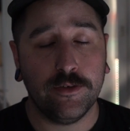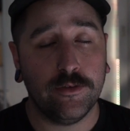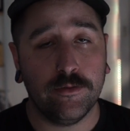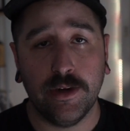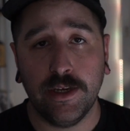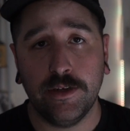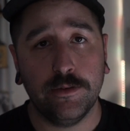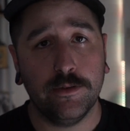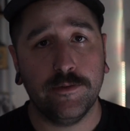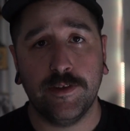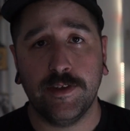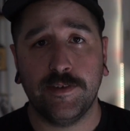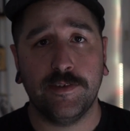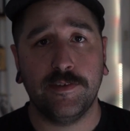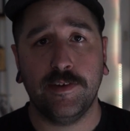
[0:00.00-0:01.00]
do a redo of
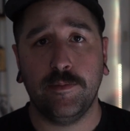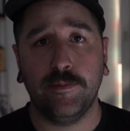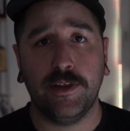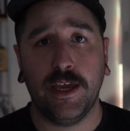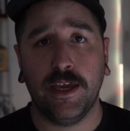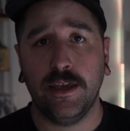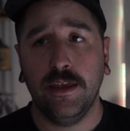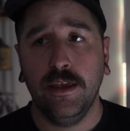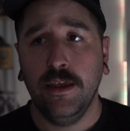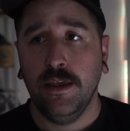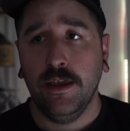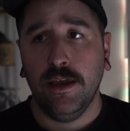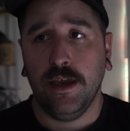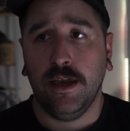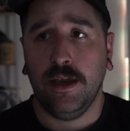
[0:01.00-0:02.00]
this someday
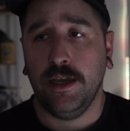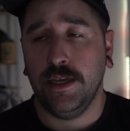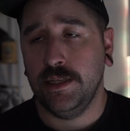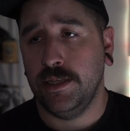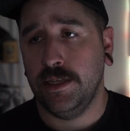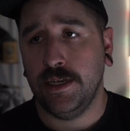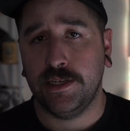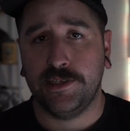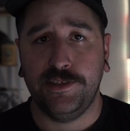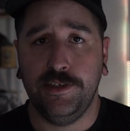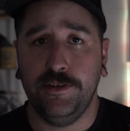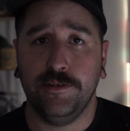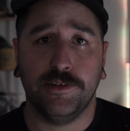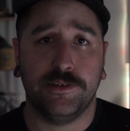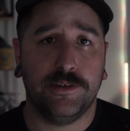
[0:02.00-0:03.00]
in the next
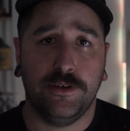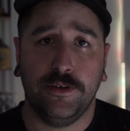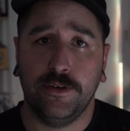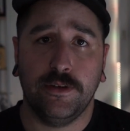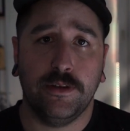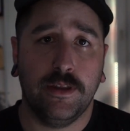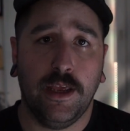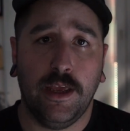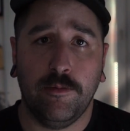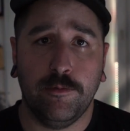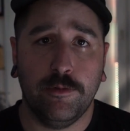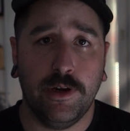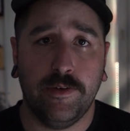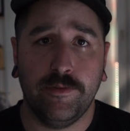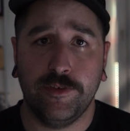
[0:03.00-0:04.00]
year or so, and
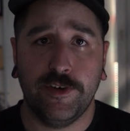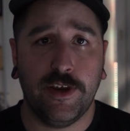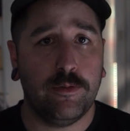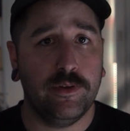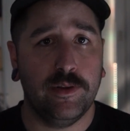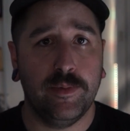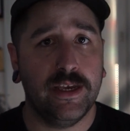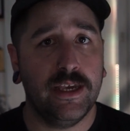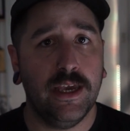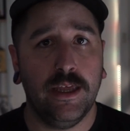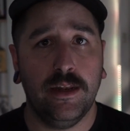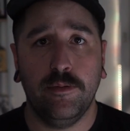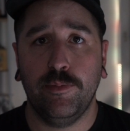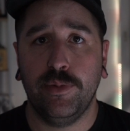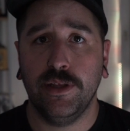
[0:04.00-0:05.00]
we'll have a chat with him
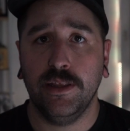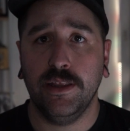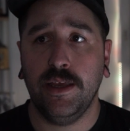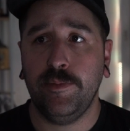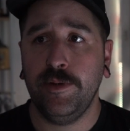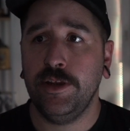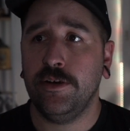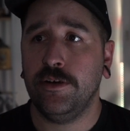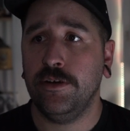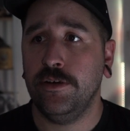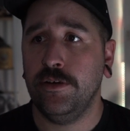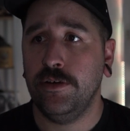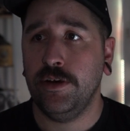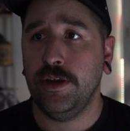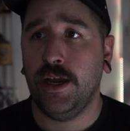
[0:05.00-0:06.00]
again. But let me know
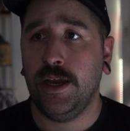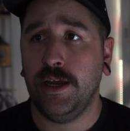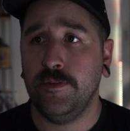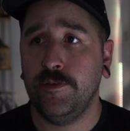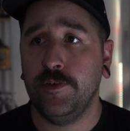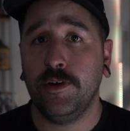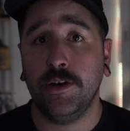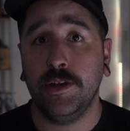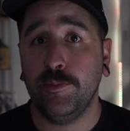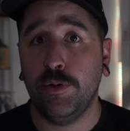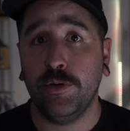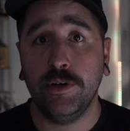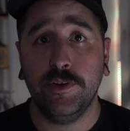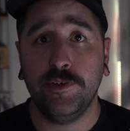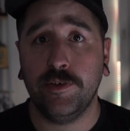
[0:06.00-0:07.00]
if you've got any
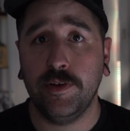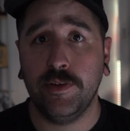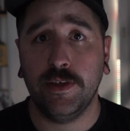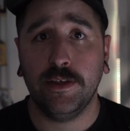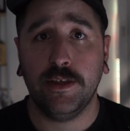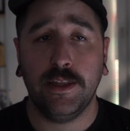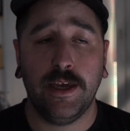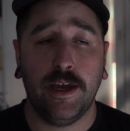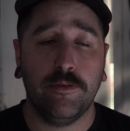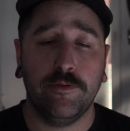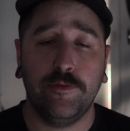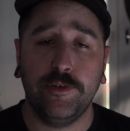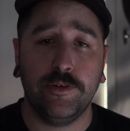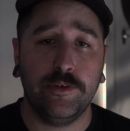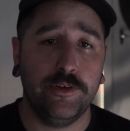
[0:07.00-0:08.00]
pointers or anything like that.
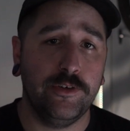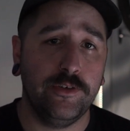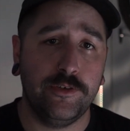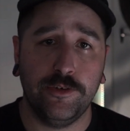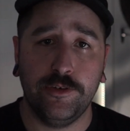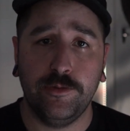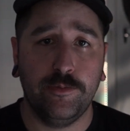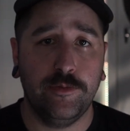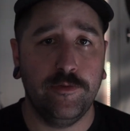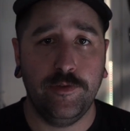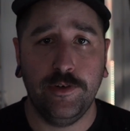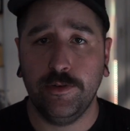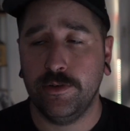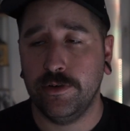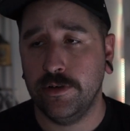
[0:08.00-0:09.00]
Review on YouTube,
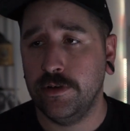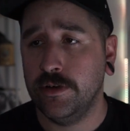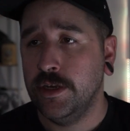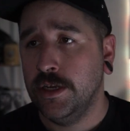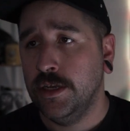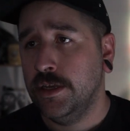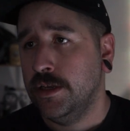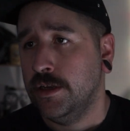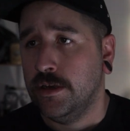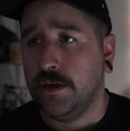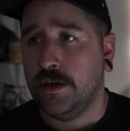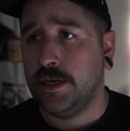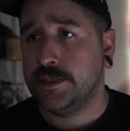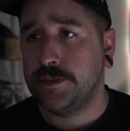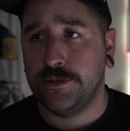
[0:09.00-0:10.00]
review on
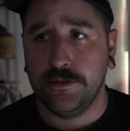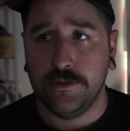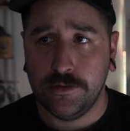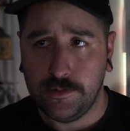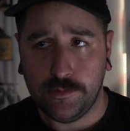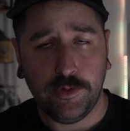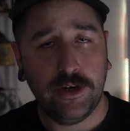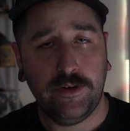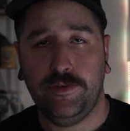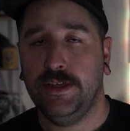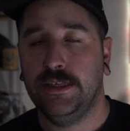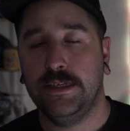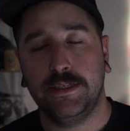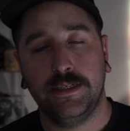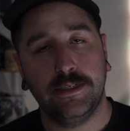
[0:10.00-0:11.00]
iTunes, wherever
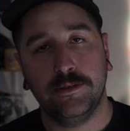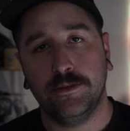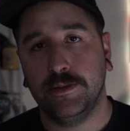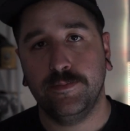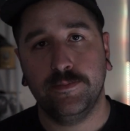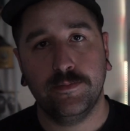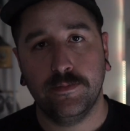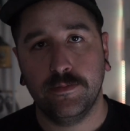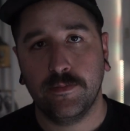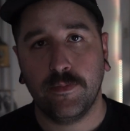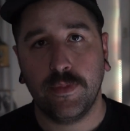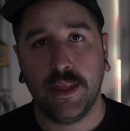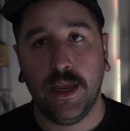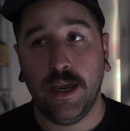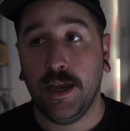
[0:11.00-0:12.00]
you're listening to it.
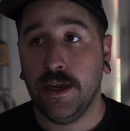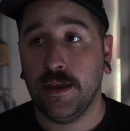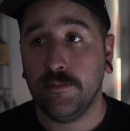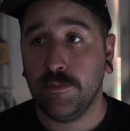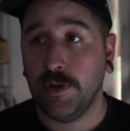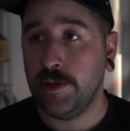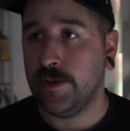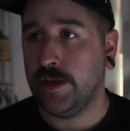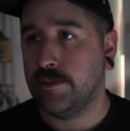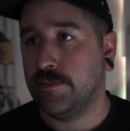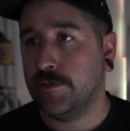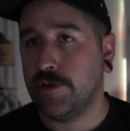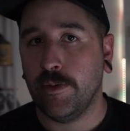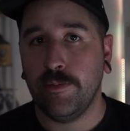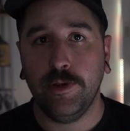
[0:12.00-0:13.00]
Anyway,
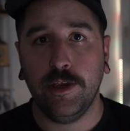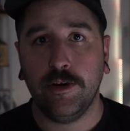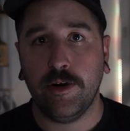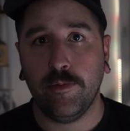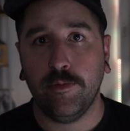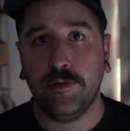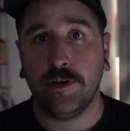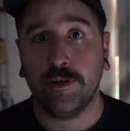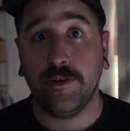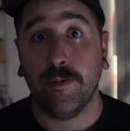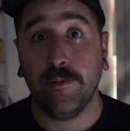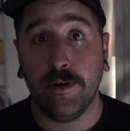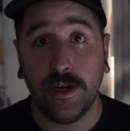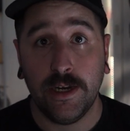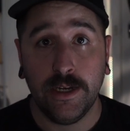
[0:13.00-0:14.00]
grab beer, grab water,
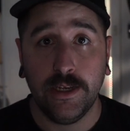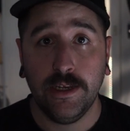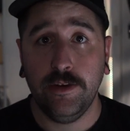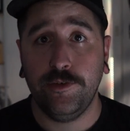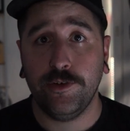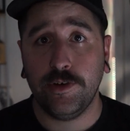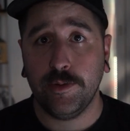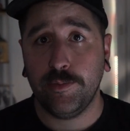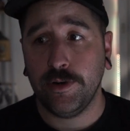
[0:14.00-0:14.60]
grab wine. Enjoy the